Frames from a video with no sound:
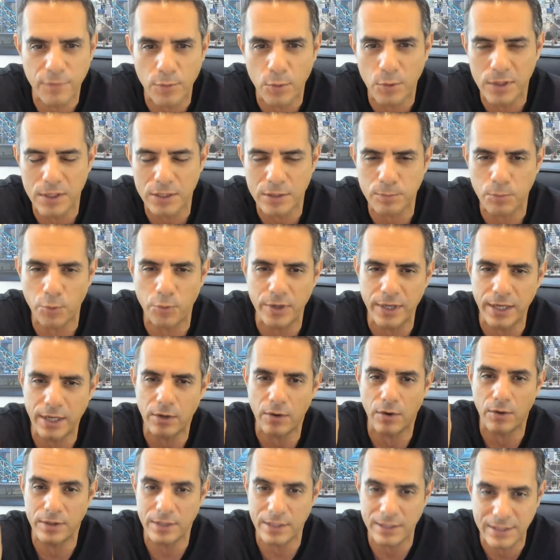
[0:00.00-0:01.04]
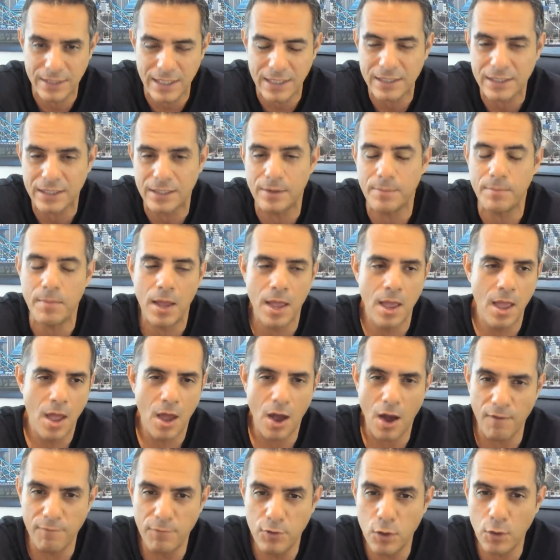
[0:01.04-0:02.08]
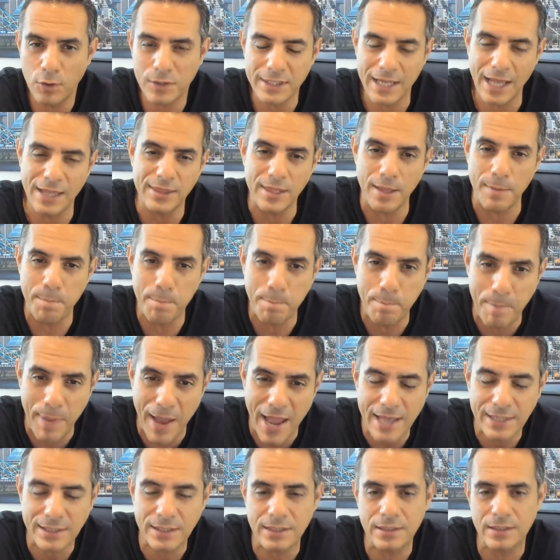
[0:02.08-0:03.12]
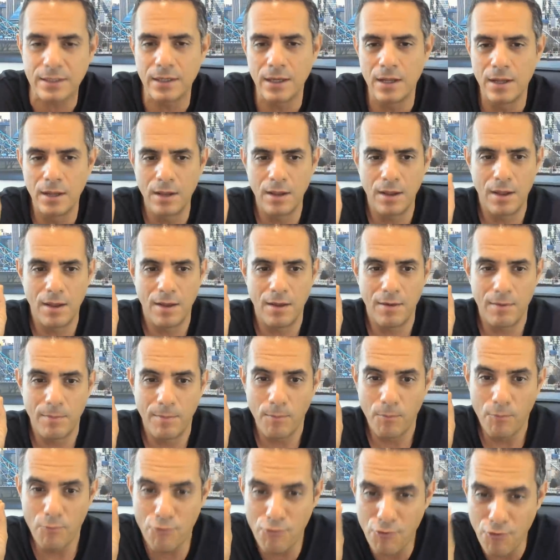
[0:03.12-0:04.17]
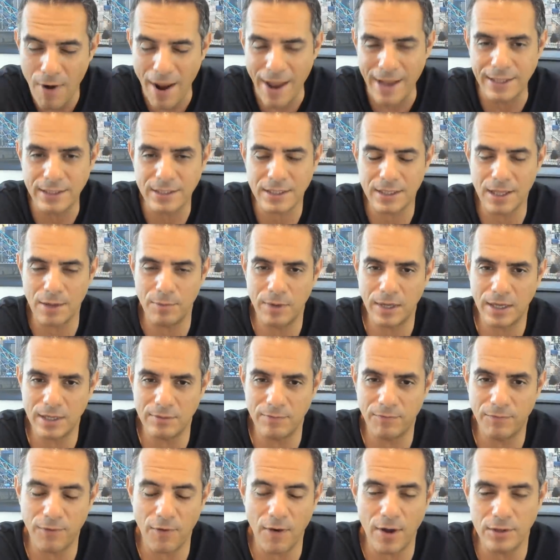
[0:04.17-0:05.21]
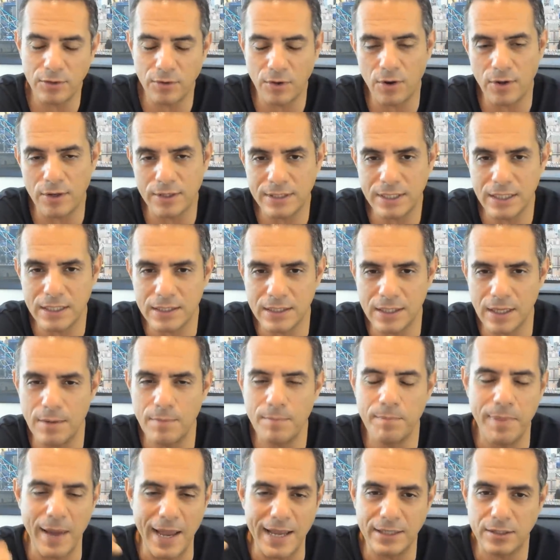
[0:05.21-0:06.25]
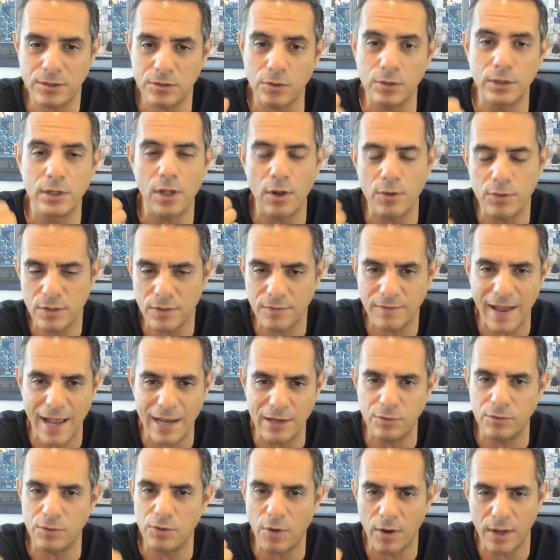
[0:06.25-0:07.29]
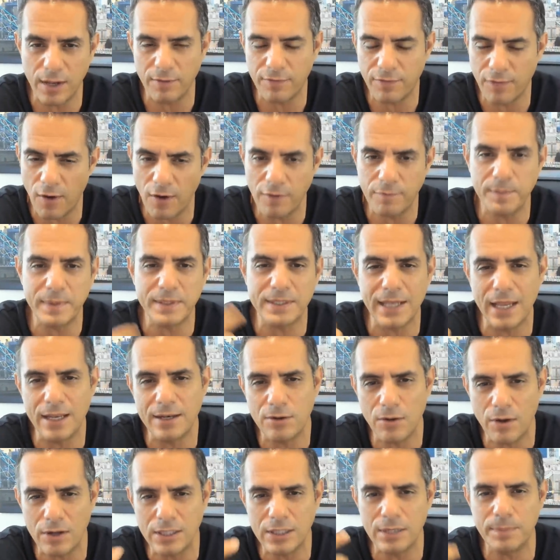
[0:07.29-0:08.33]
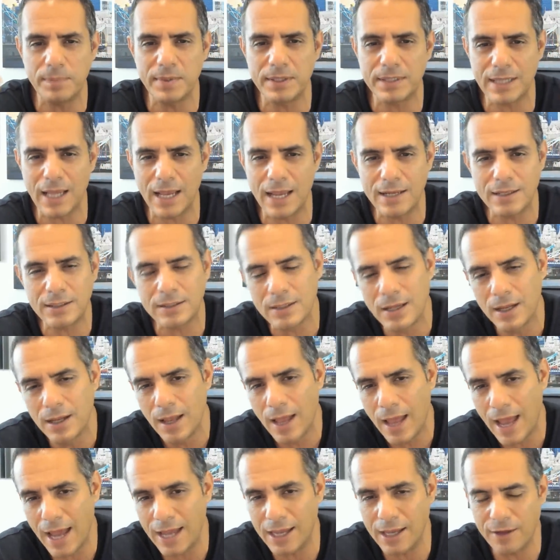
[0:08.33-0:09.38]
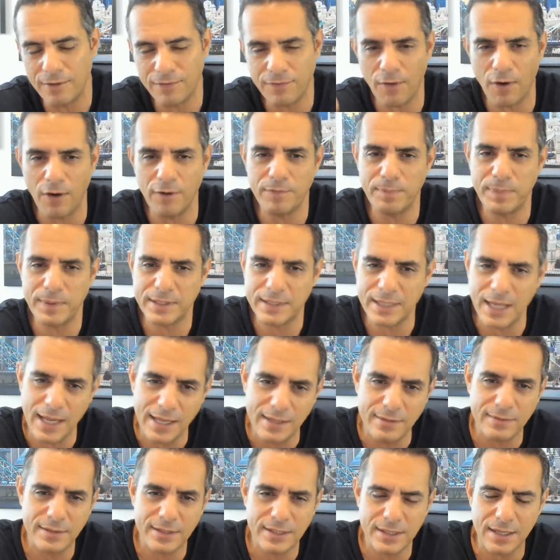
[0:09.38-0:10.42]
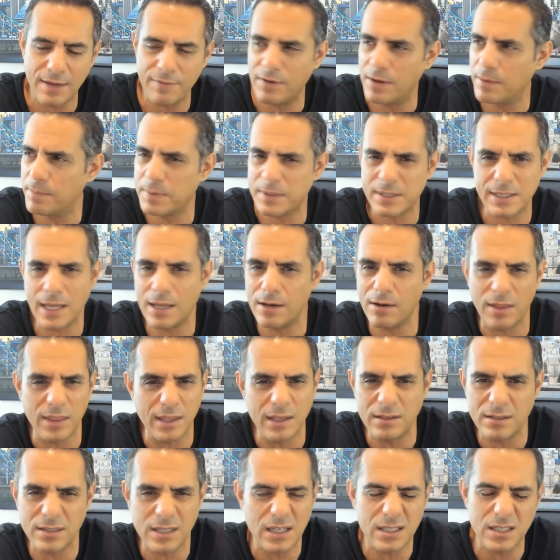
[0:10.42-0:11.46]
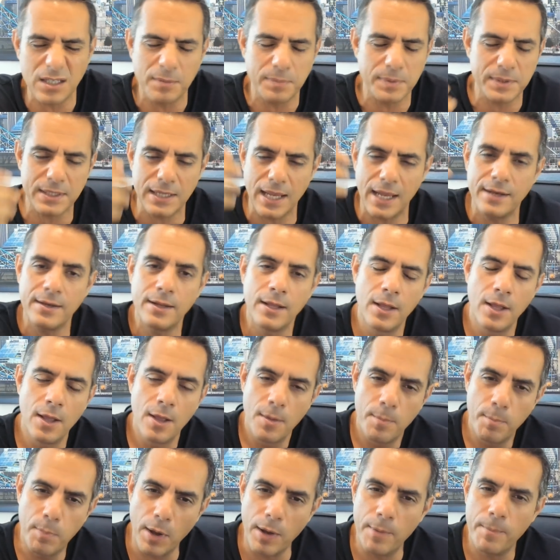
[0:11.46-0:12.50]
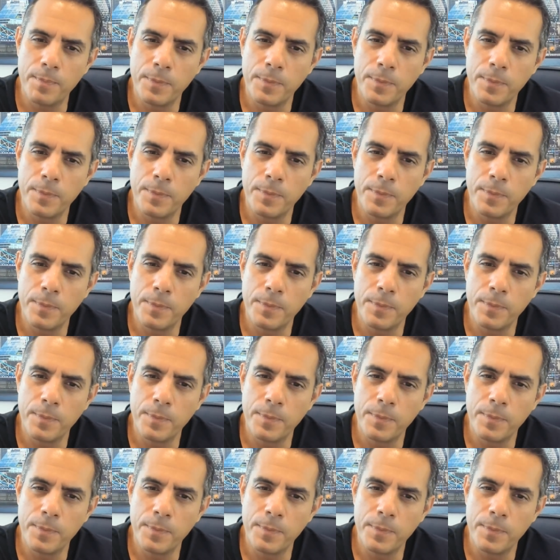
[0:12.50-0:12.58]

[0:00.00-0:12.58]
this morning on the system. I've looked at the best rates that we can find on our system based on loan to value, 95%, 90%. 85%, 70%, I think 60%, but